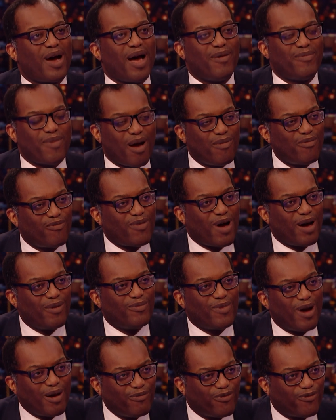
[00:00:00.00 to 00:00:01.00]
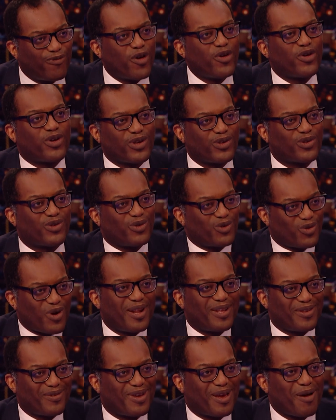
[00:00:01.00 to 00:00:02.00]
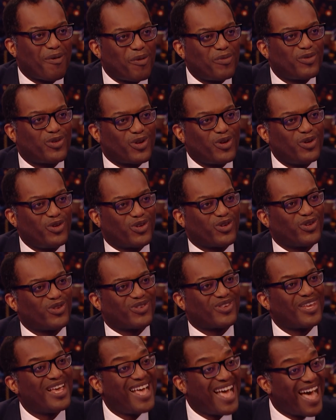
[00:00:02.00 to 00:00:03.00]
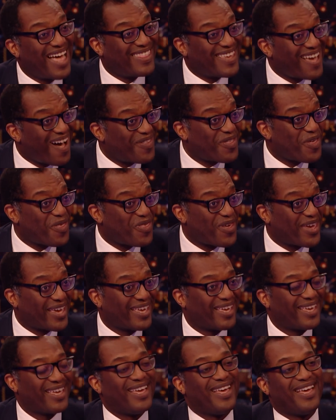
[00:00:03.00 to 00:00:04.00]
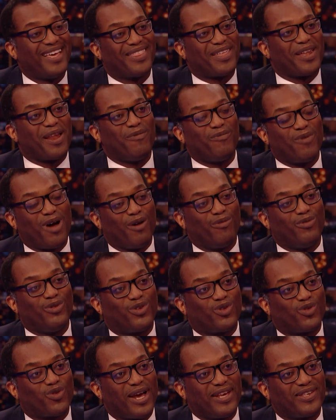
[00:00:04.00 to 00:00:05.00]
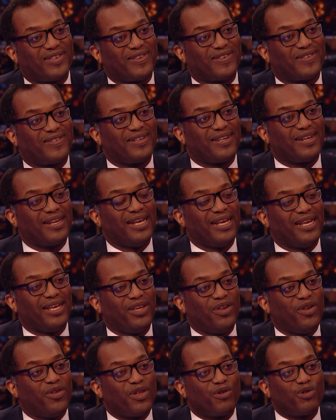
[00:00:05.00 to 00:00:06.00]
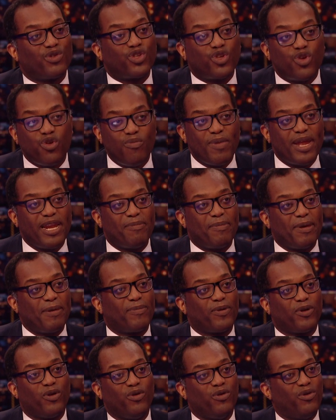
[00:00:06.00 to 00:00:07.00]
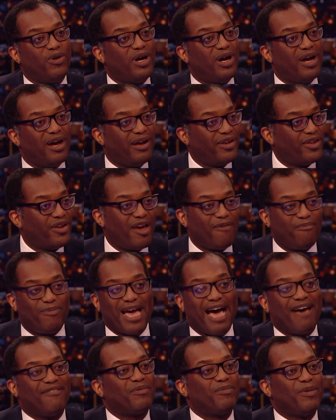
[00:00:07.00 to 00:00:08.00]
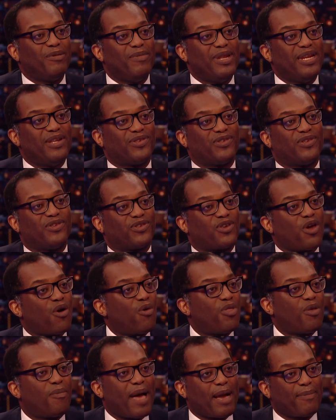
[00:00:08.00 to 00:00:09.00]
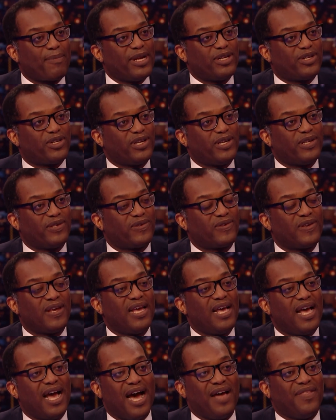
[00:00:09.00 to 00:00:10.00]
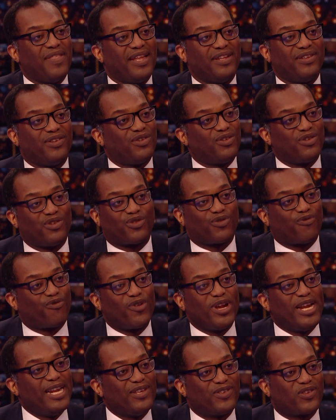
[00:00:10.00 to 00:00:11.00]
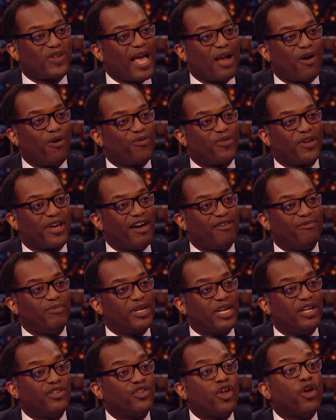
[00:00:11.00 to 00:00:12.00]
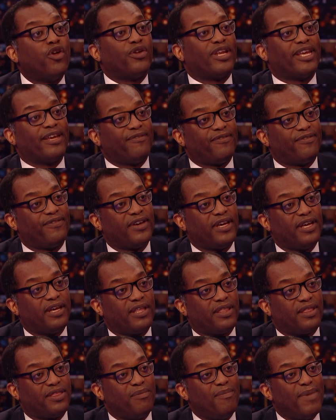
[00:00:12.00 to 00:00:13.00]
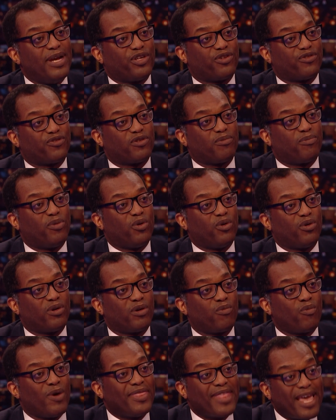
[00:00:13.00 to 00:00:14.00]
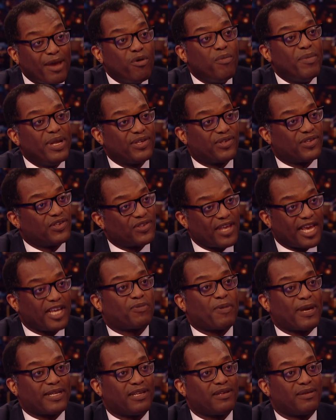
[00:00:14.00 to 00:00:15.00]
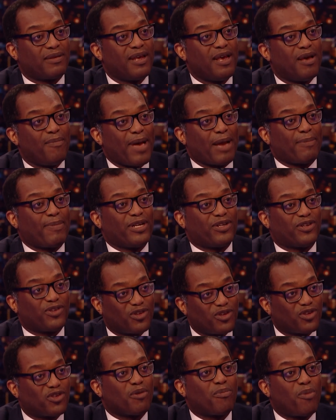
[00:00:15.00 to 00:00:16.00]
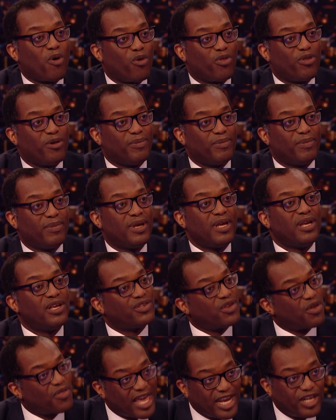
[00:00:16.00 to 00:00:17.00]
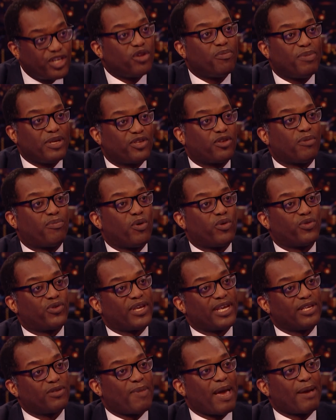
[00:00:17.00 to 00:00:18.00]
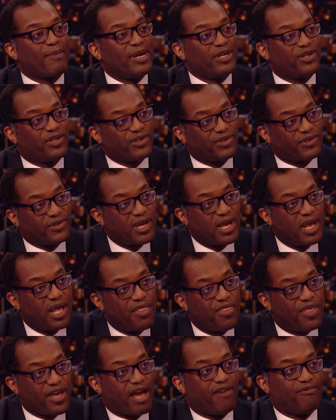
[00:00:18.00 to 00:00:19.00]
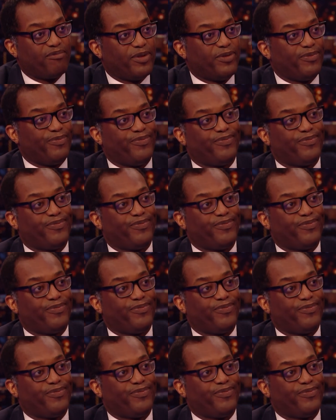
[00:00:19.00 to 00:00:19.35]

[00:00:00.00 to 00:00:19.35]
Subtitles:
I'm focused on trying to come up with solutions. And the other thing that I would stress is that, you know, there are too many people who, you know, having been ministers, go on the back benches and then just freely slag off the government and don't give the measure of support. When they were ministers, they expected backbenchers to support them. Well, so they should be supporting as backbenchers the government.